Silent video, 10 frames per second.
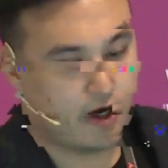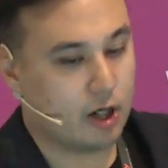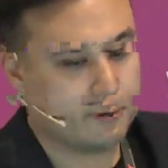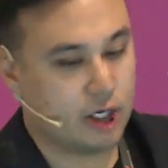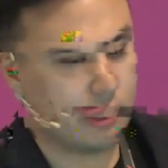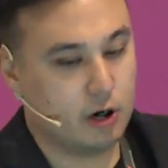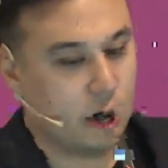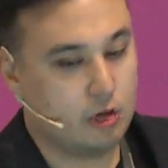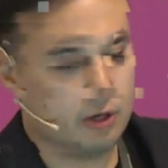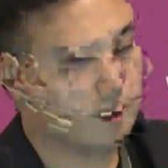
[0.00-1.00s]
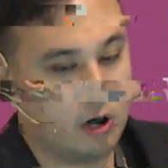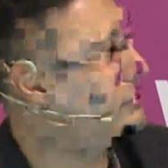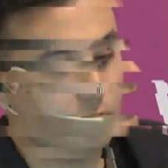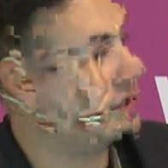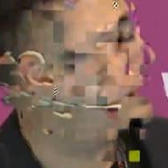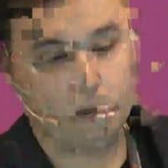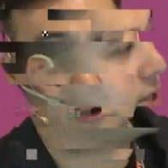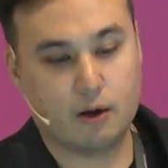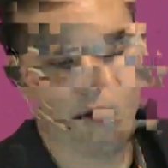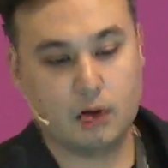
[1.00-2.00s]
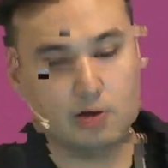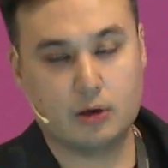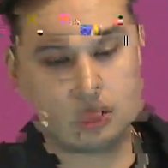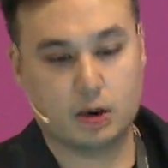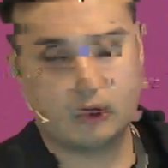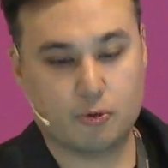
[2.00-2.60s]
And for the main page, I wanted to load